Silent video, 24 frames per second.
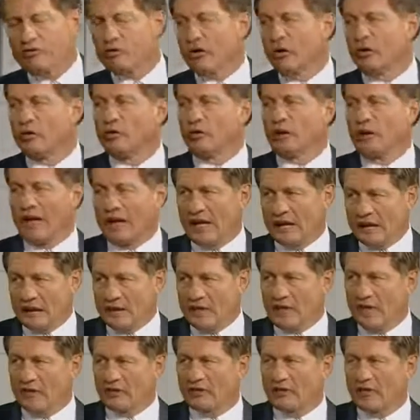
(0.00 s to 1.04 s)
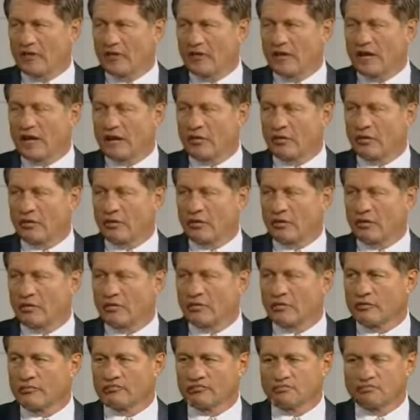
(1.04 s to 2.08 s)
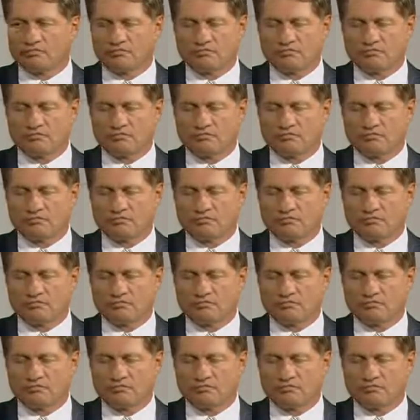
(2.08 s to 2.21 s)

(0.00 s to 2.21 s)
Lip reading: So 80,000 different chemicals.